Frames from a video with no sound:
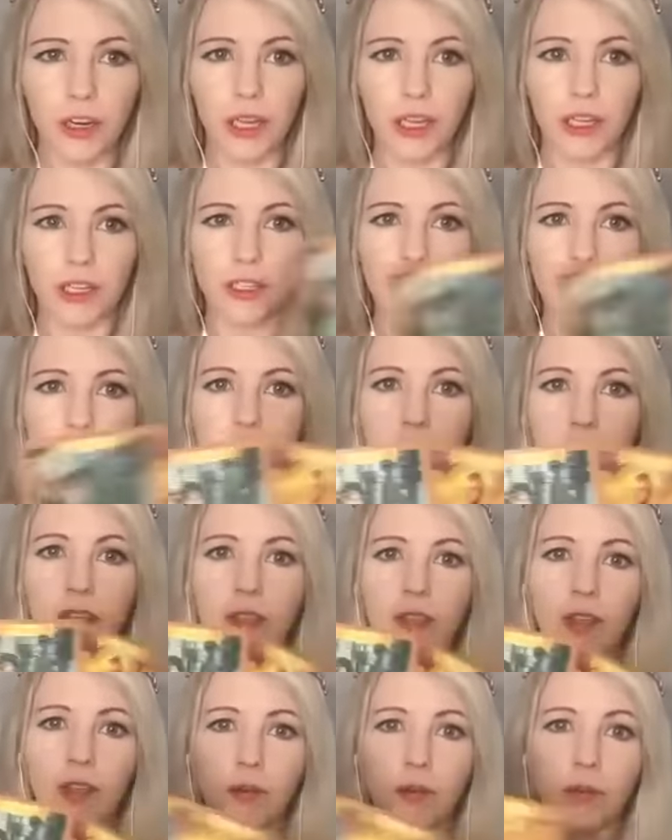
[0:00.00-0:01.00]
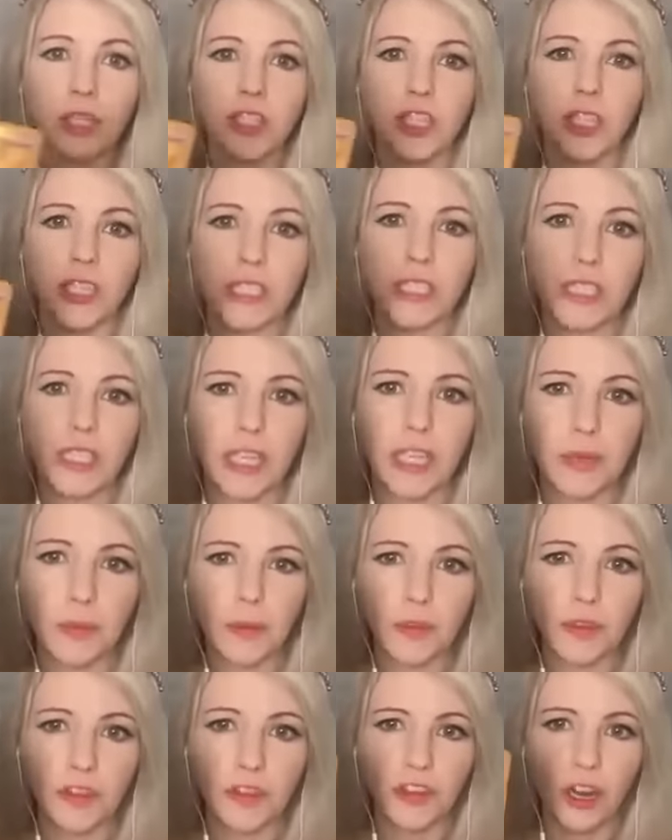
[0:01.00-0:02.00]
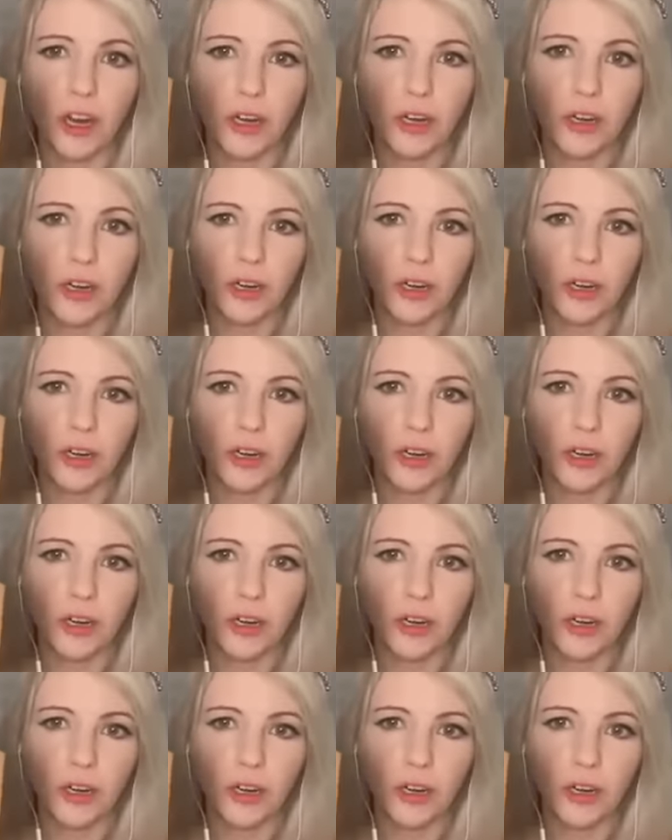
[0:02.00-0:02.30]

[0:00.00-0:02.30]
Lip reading: is their mission is to keep you stuck.